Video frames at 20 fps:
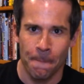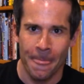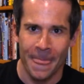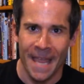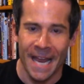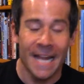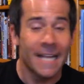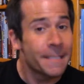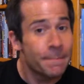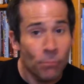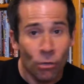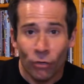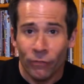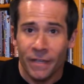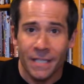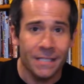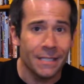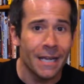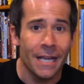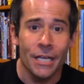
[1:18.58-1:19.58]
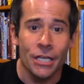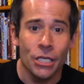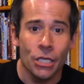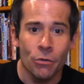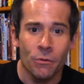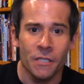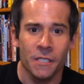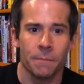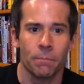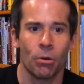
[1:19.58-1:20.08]
It's Murphy's
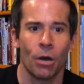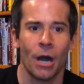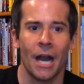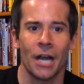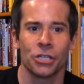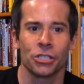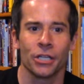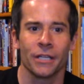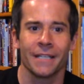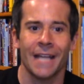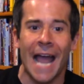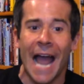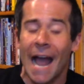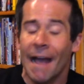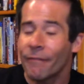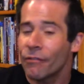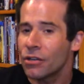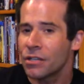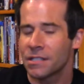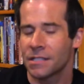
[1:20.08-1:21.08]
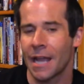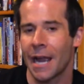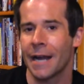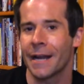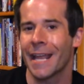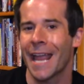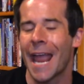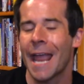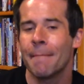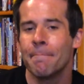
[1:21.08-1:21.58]
newest project after
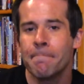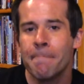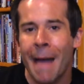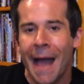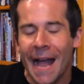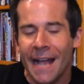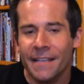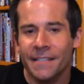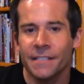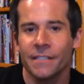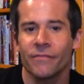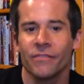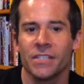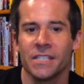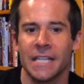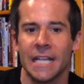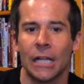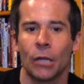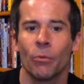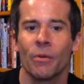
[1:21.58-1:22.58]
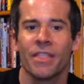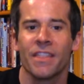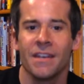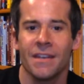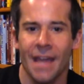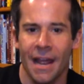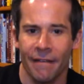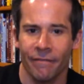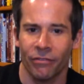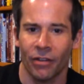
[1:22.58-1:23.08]
signing a massive deal with
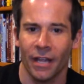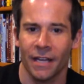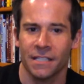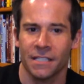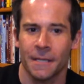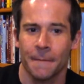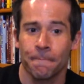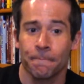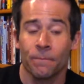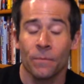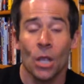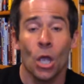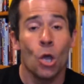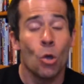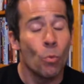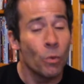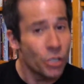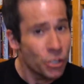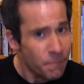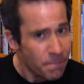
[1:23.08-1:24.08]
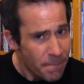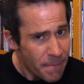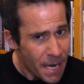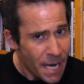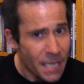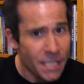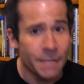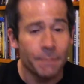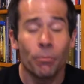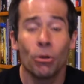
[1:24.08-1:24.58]
Netflix, which
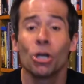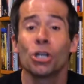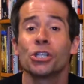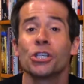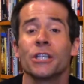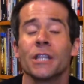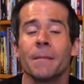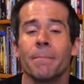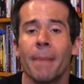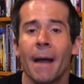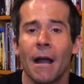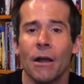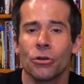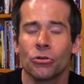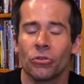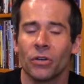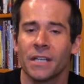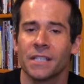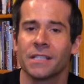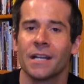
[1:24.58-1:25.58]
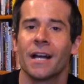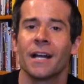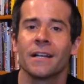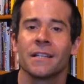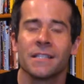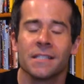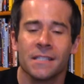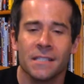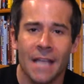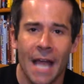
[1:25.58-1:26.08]
means pushing the boundaries on
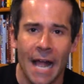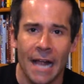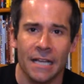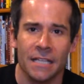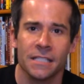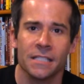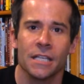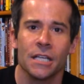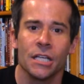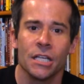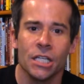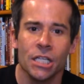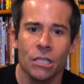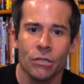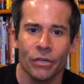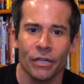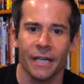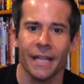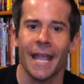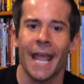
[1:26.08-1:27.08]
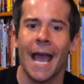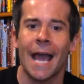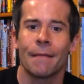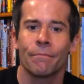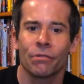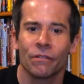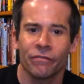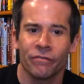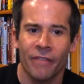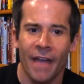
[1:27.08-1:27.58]
sex, nudity, and
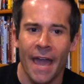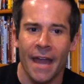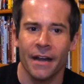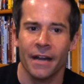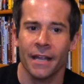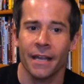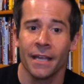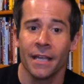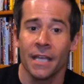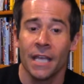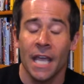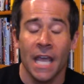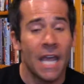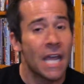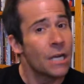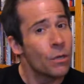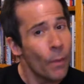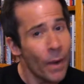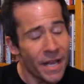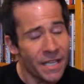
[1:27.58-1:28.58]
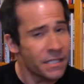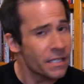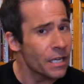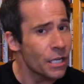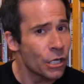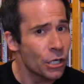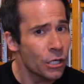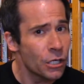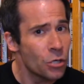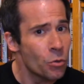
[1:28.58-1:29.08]
profanity in ways that he
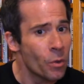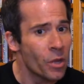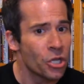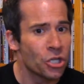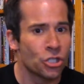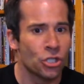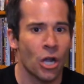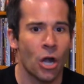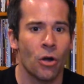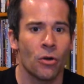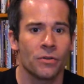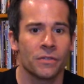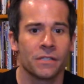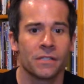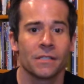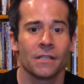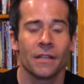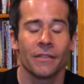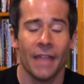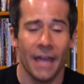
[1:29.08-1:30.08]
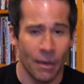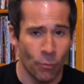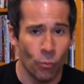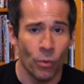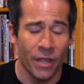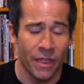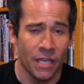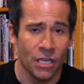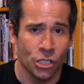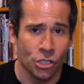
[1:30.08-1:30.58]
couldn't with his shows
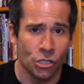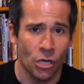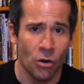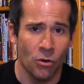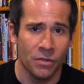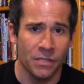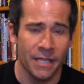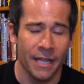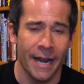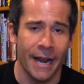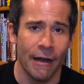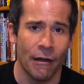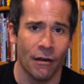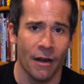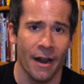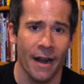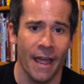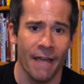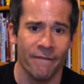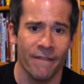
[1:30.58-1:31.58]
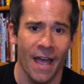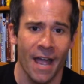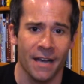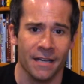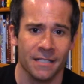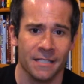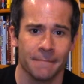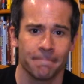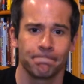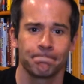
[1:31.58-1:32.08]
that aired on
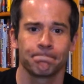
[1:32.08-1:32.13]
FX.